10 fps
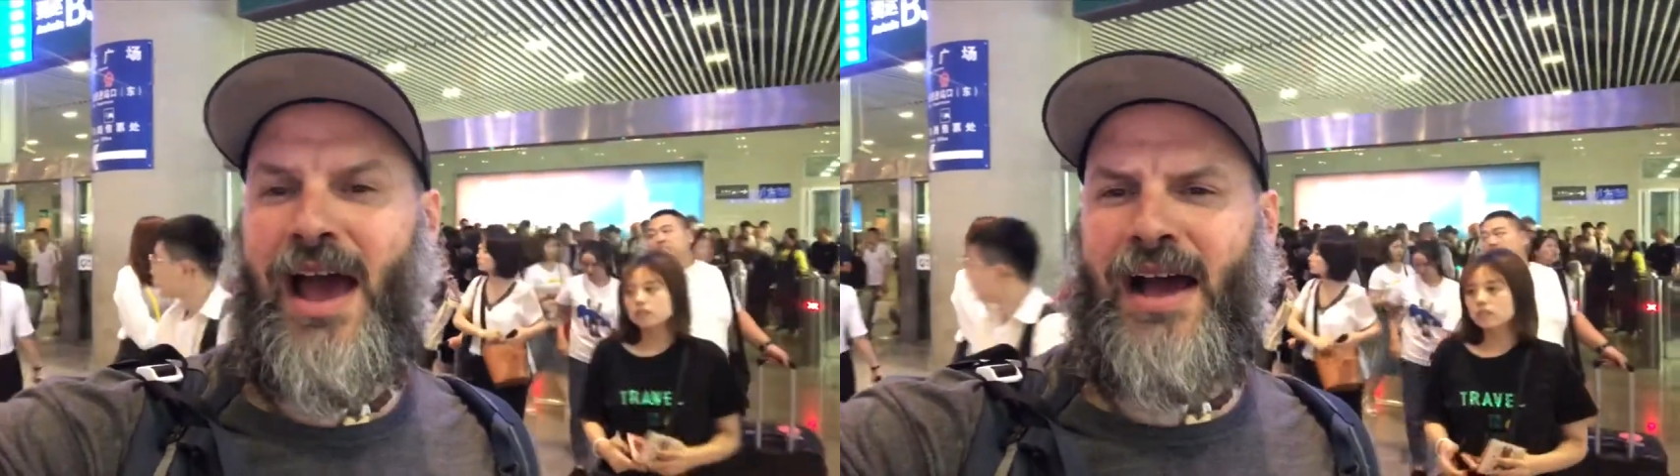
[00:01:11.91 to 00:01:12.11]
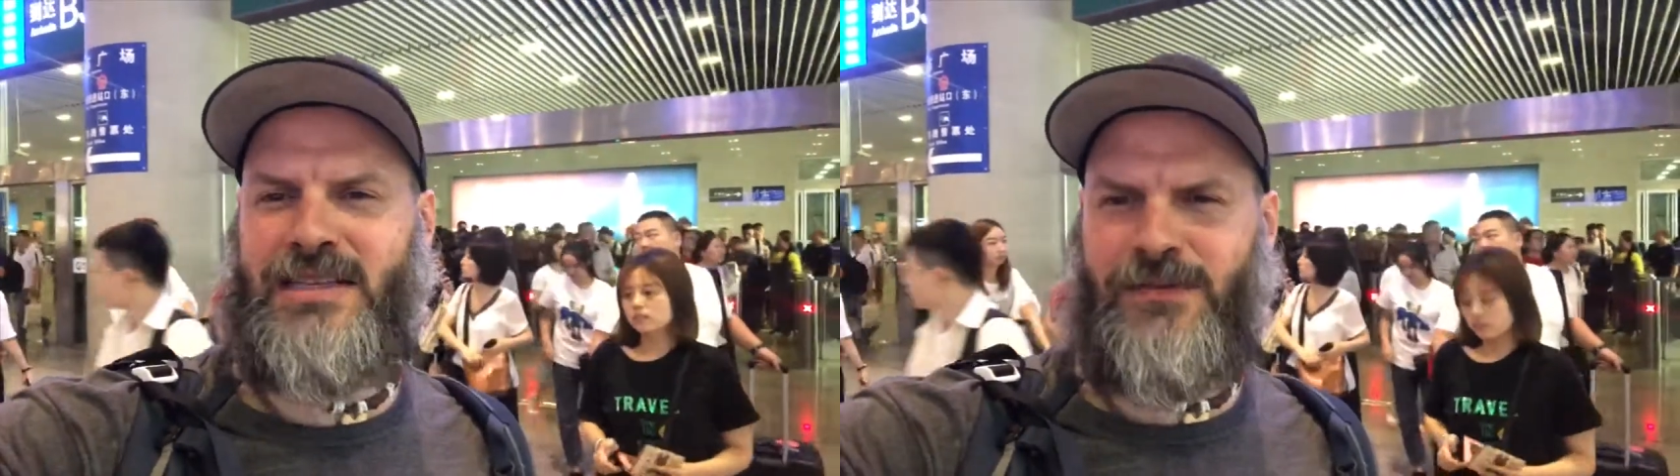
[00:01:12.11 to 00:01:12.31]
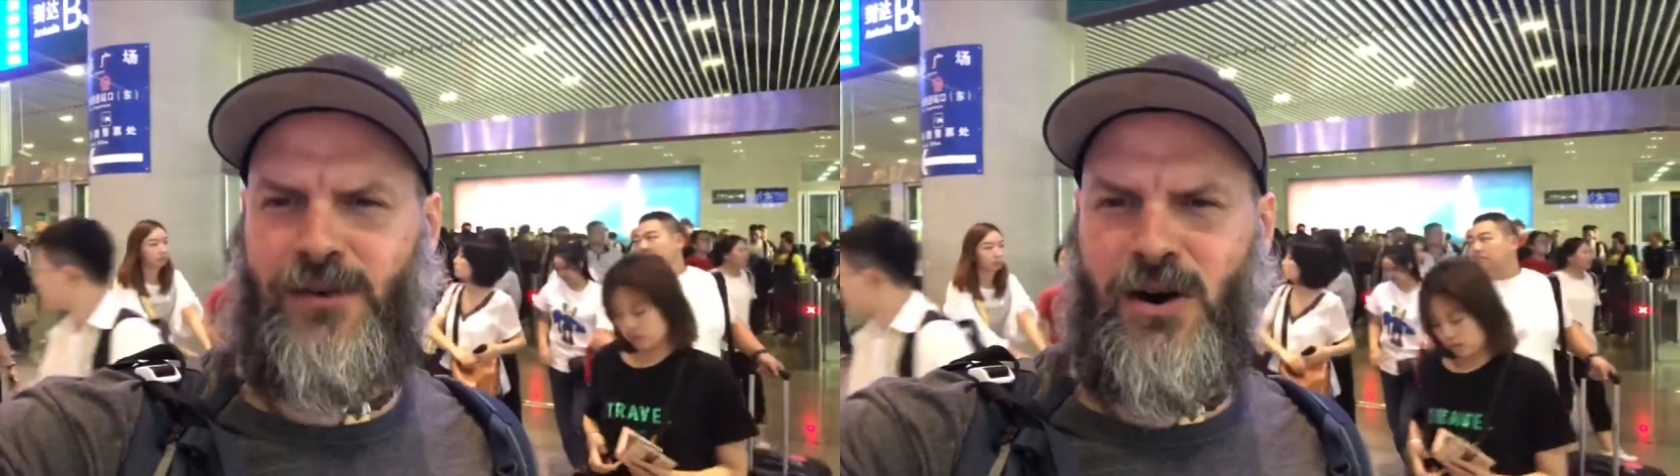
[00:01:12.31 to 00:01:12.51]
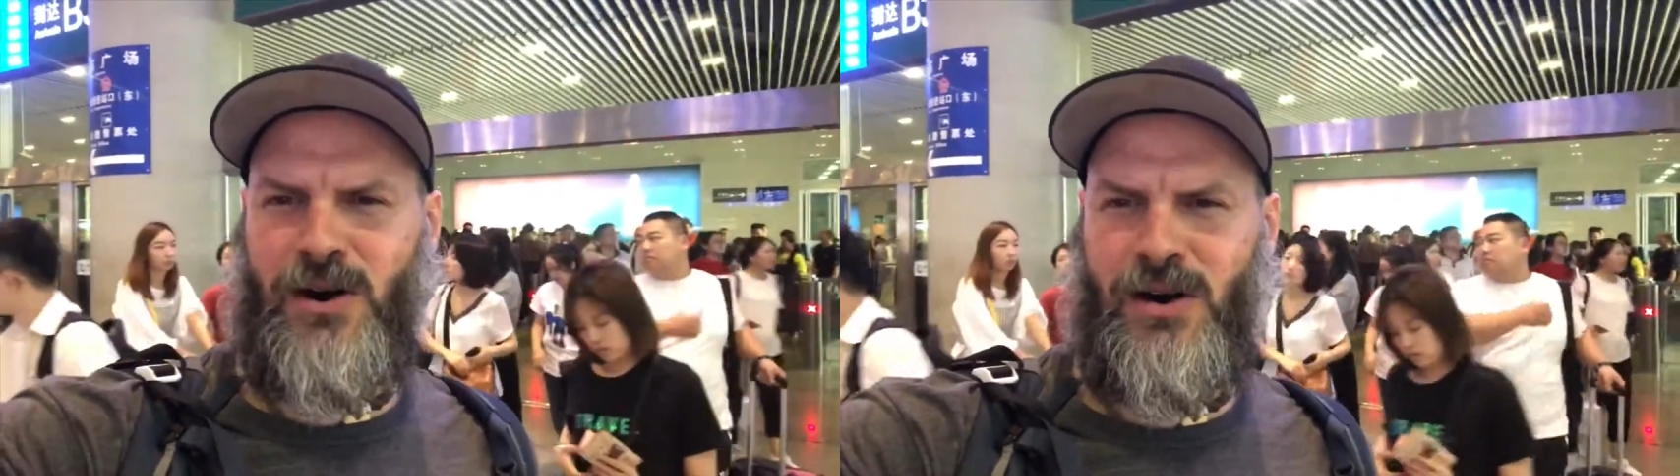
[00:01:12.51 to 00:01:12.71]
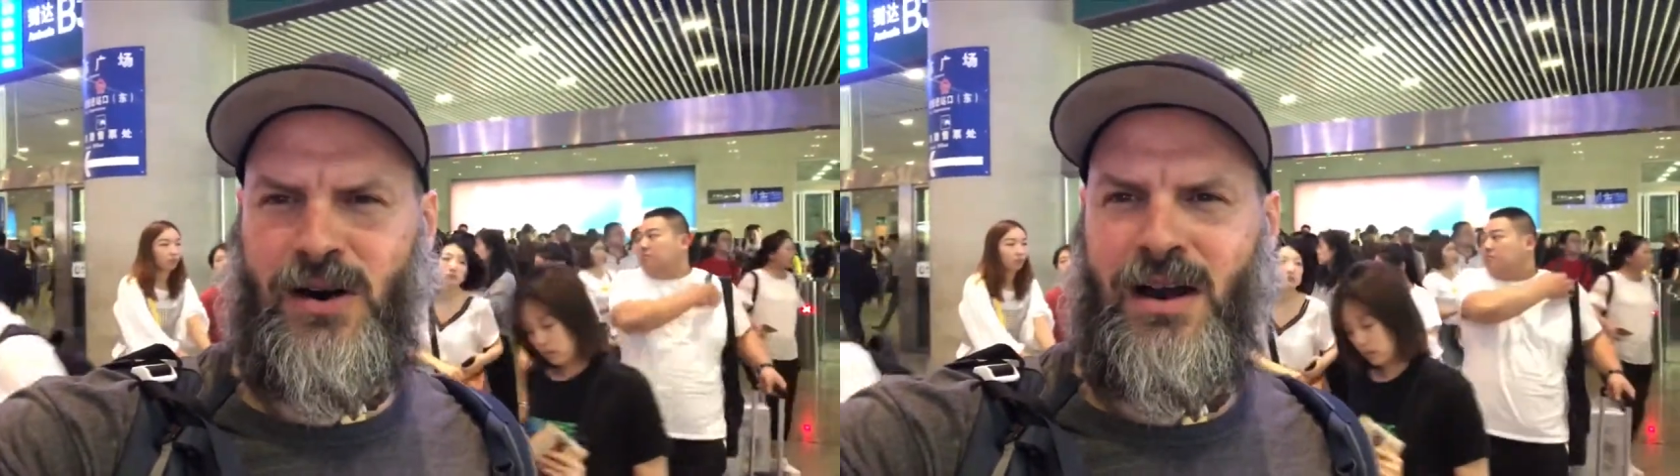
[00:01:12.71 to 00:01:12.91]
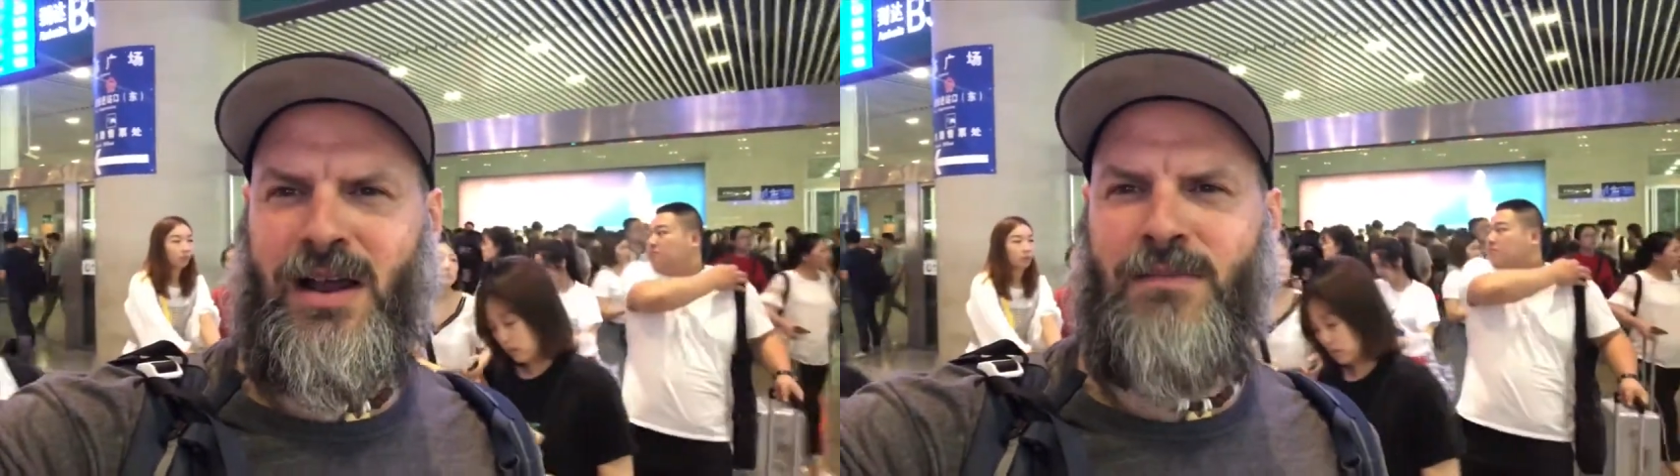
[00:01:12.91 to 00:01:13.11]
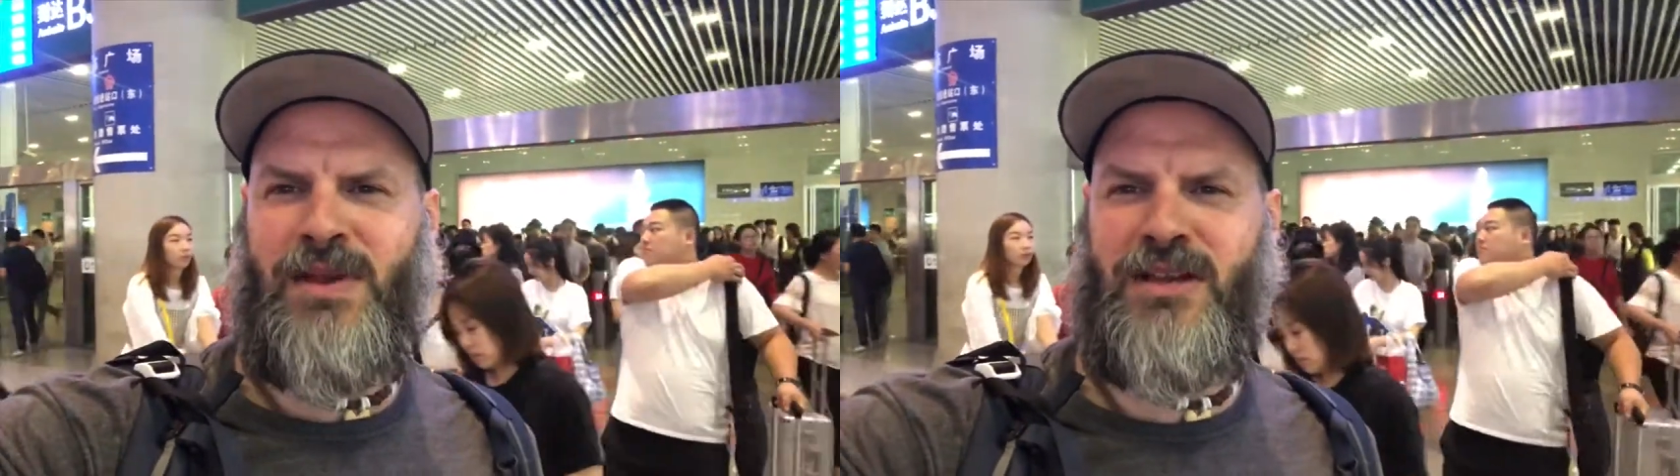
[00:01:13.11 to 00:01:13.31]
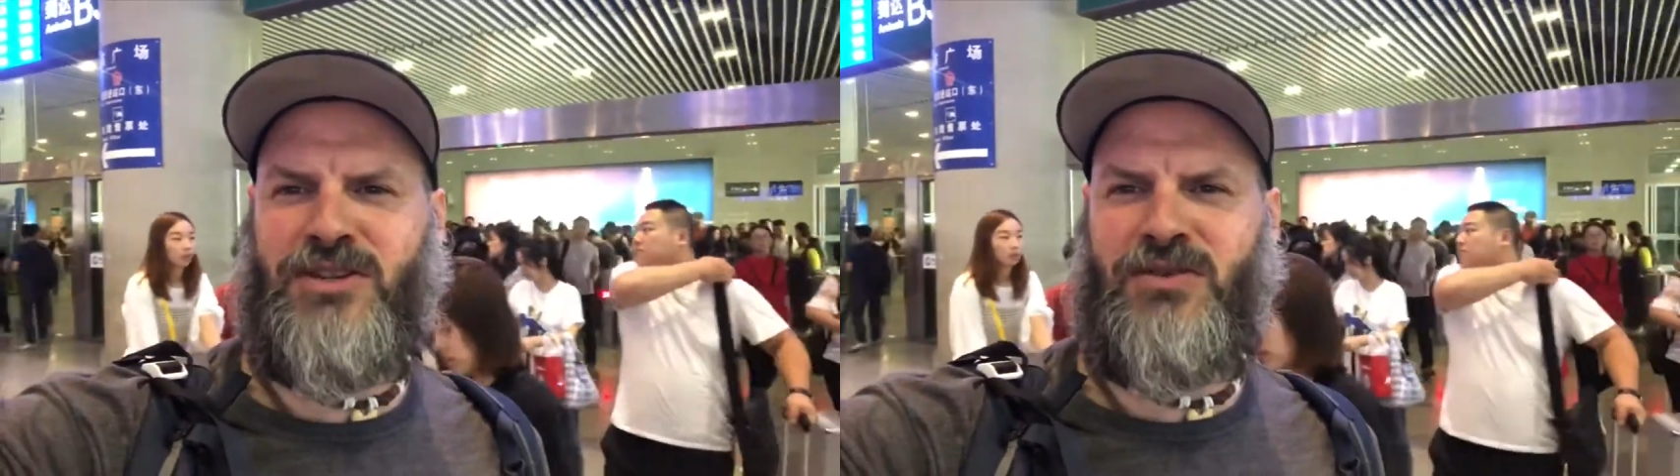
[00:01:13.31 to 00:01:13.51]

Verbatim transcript: as a foreigner because